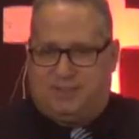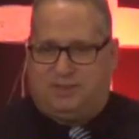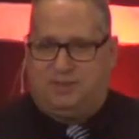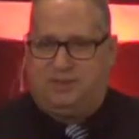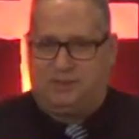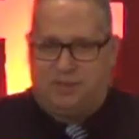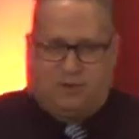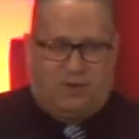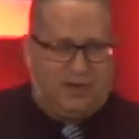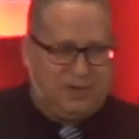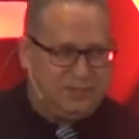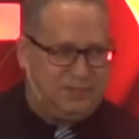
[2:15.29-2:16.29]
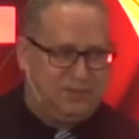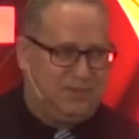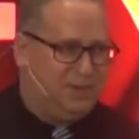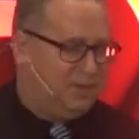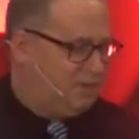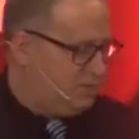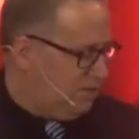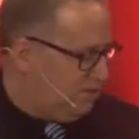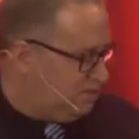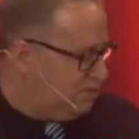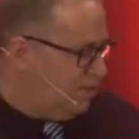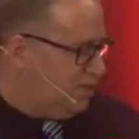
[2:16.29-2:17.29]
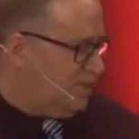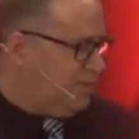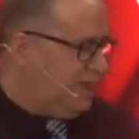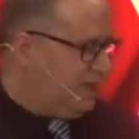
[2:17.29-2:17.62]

So, no worries. Don't let